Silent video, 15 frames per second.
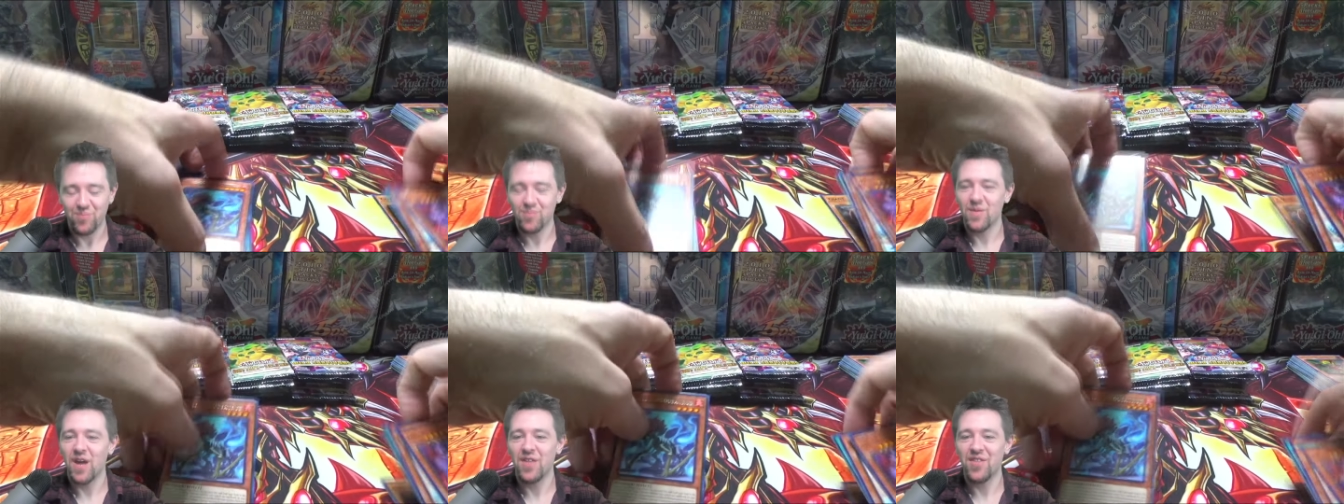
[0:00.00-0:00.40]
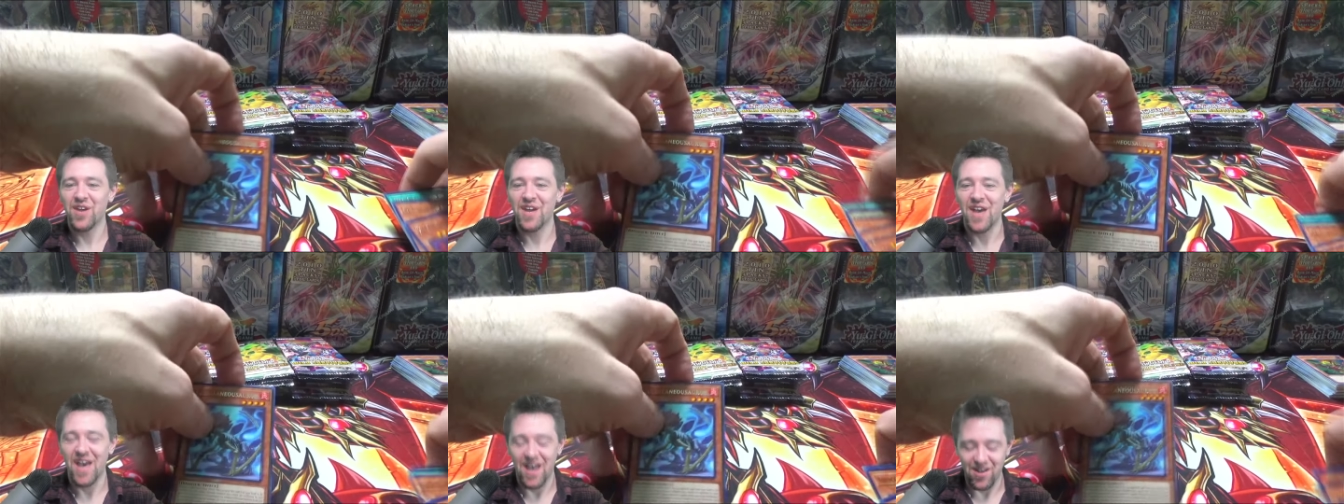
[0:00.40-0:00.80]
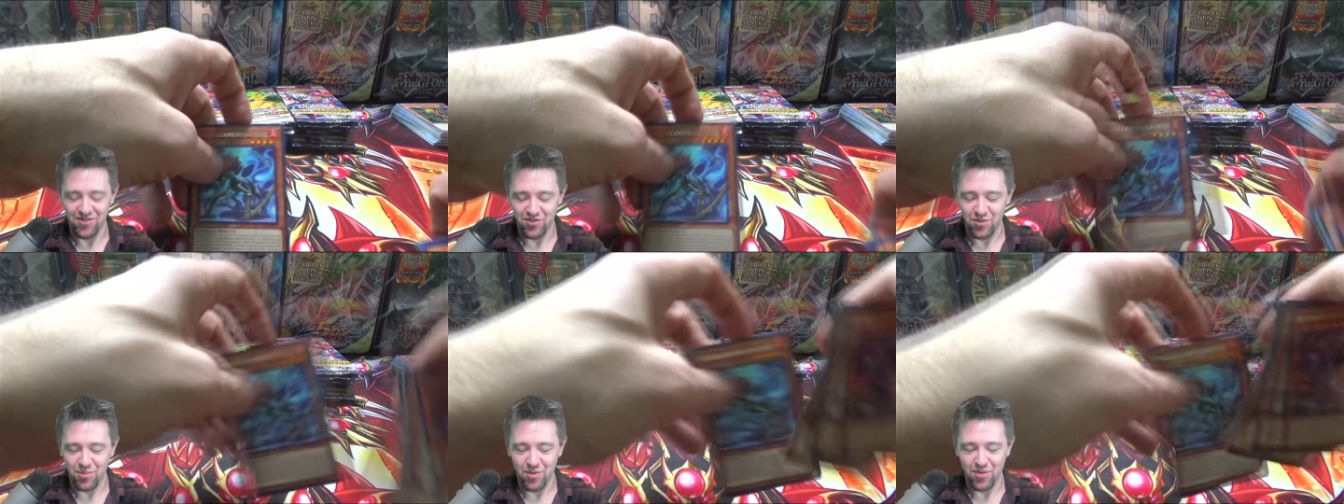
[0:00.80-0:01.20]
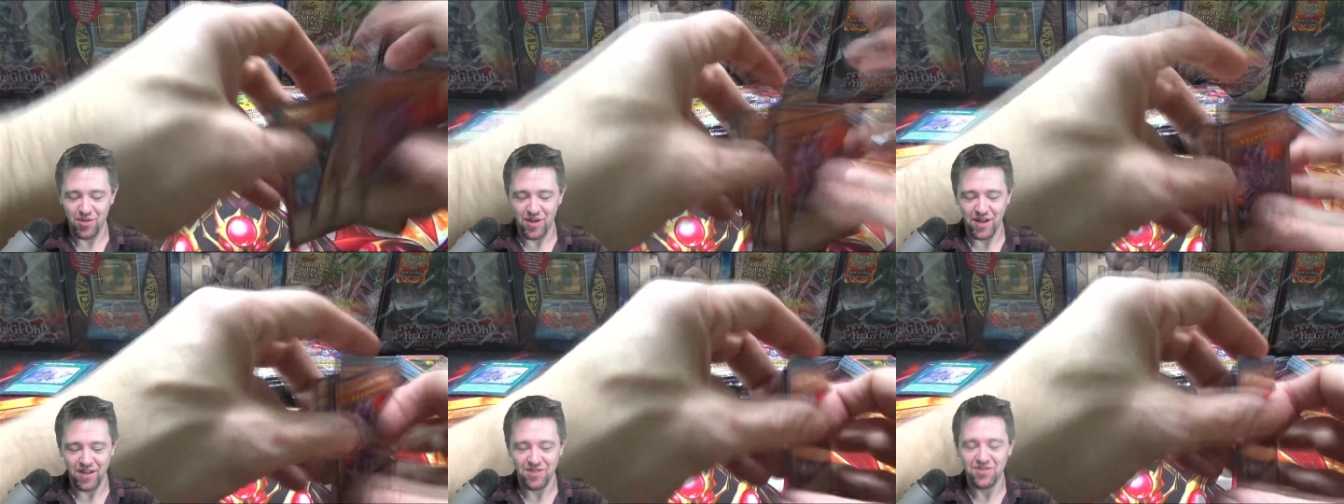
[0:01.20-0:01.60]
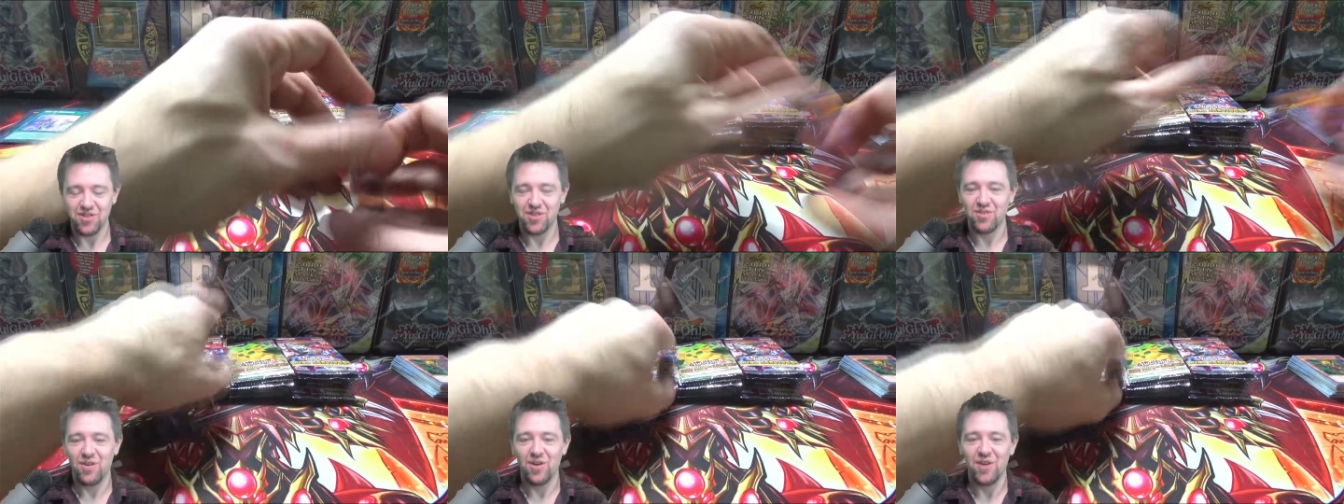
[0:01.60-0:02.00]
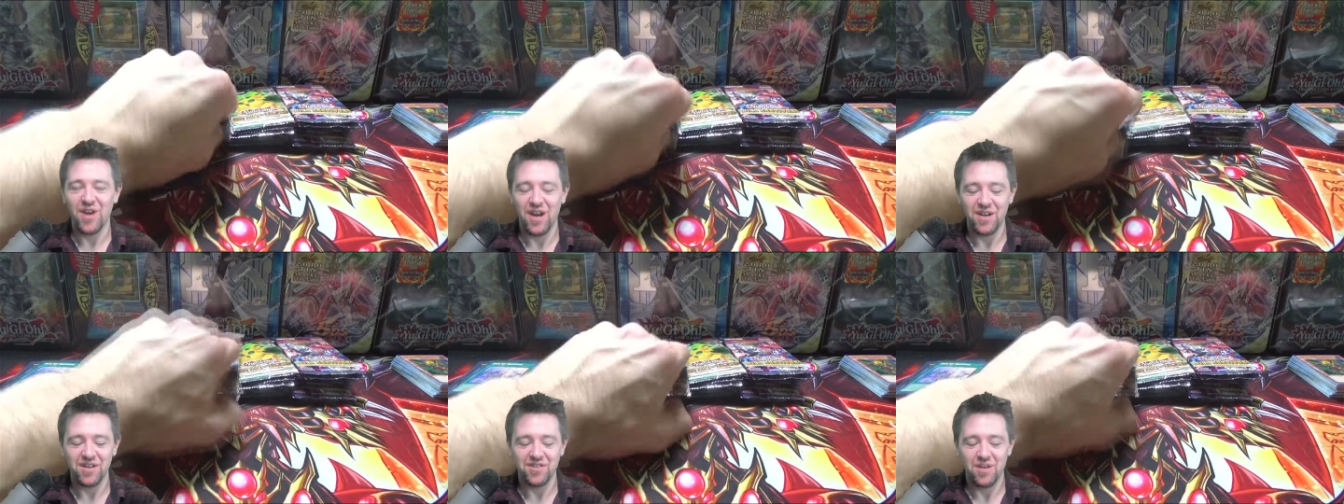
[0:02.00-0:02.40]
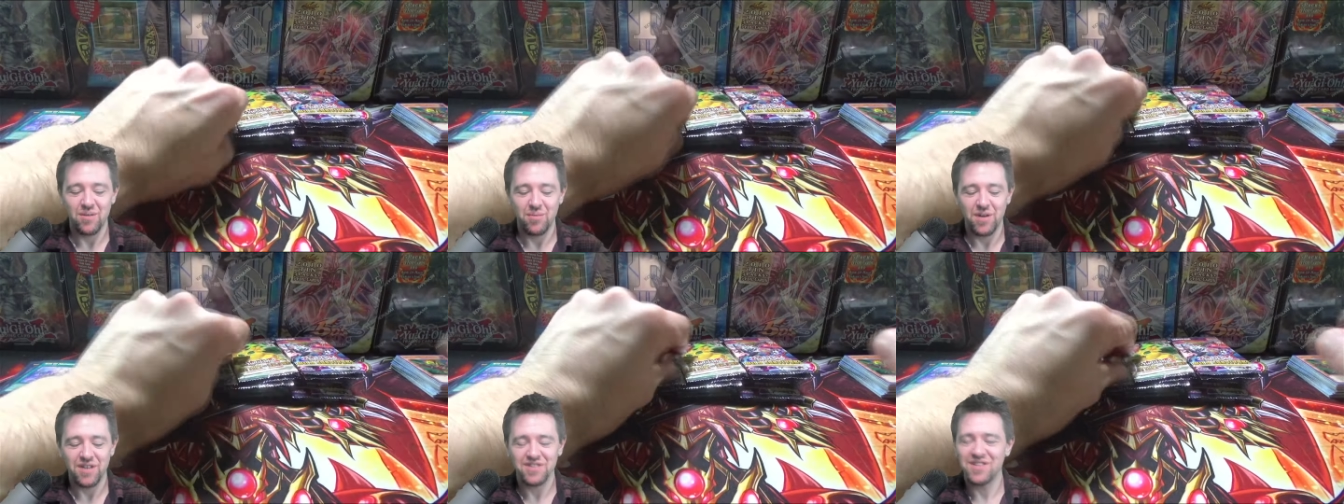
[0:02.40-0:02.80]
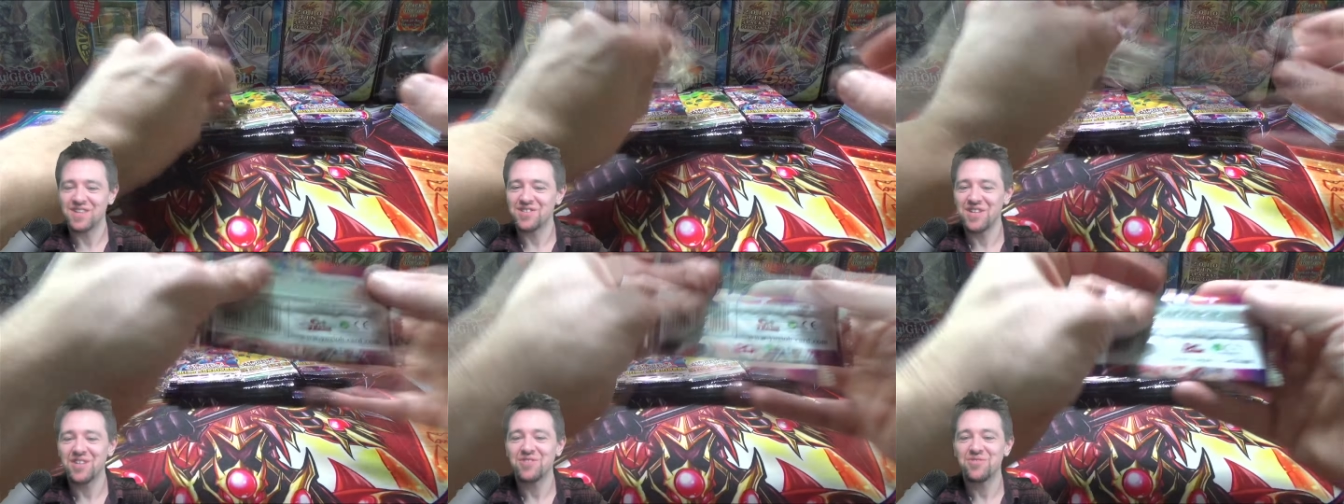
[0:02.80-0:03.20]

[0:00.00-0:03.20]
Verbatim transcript: I think it has. They're both like sitting around $9 to $10. That's not too